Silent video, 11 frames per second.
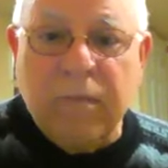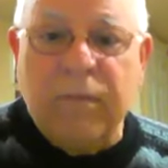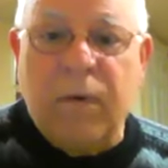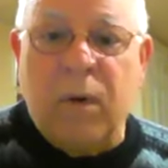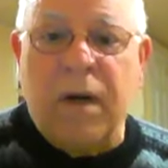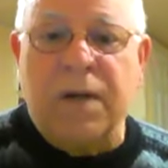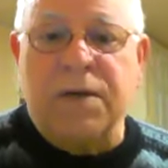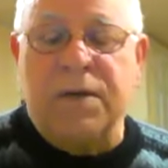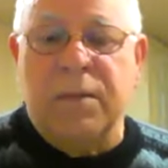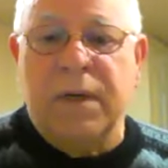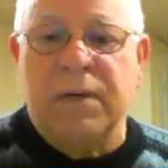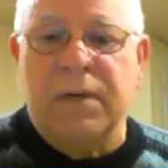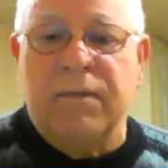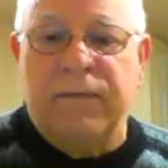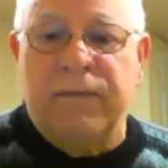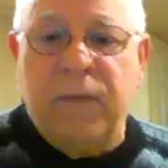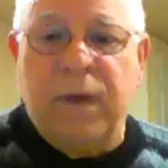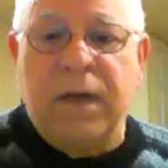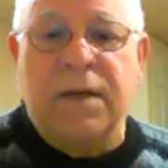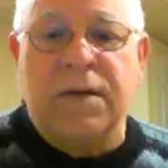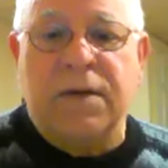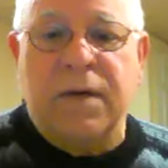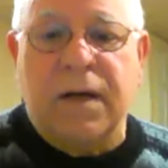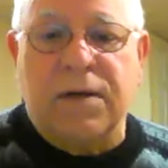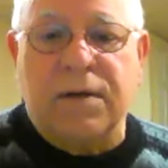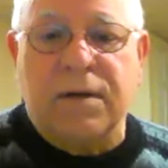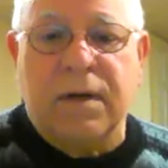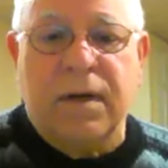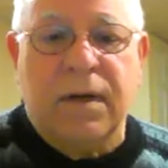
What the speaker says: for us to be fully in touch,